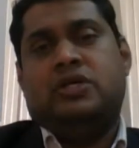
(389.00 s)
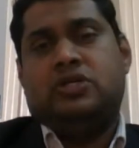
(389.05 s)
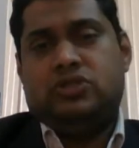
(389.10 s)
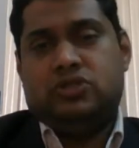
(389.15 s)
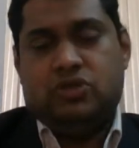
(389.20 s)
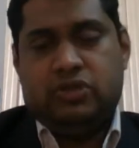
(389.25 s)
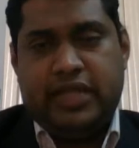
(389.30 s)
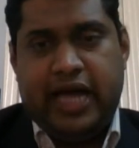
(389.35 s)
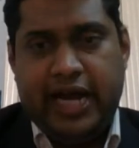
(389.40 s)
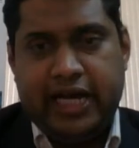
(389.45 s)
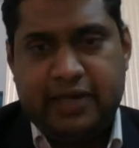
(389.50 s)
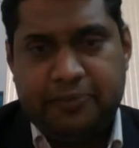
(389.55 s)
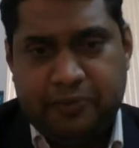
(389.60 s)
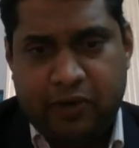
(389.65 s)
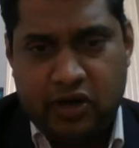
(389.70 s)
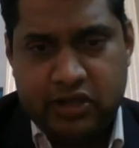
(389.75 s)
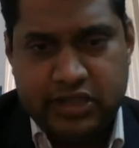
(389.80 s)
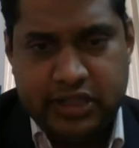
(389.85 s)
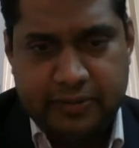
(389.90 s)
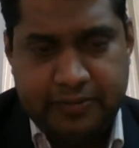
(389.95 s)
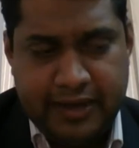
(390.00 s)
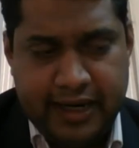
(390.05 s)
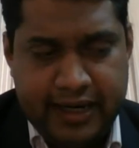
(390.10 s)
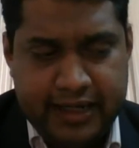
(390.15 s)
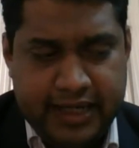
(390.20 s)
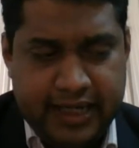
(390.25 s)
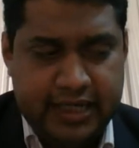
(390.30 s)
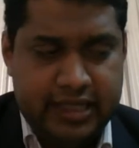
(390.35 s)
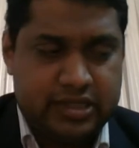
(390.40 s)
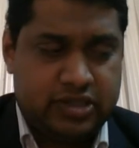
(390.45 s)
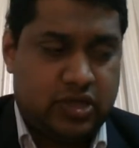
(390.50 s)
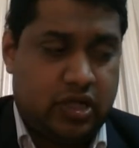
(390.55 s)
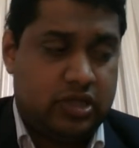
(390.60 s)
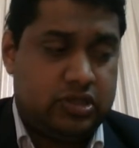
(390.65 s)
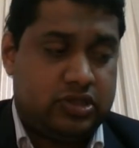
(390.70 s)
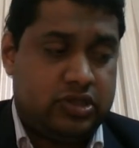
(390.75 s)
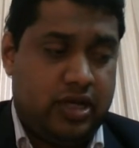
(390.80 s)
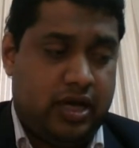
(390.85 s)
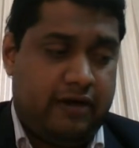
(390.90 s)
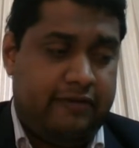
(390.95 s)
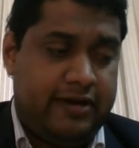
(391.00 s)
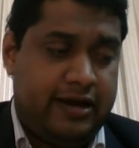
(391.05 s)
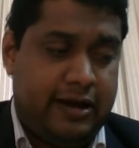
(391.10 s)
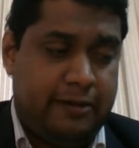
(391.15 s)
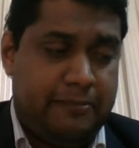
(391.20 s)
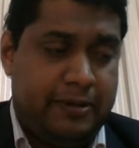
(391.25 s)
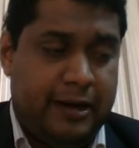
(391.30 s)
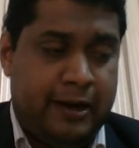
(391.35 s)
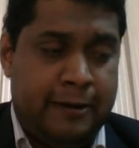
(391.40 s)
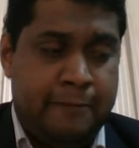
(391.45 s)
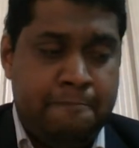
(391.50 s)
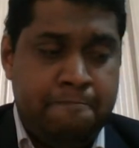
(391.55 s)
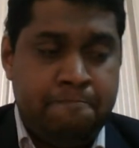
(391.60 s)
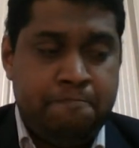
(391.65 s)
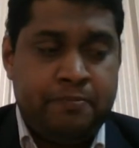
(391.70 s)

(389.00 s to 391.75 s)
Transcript: so that possibility is also available.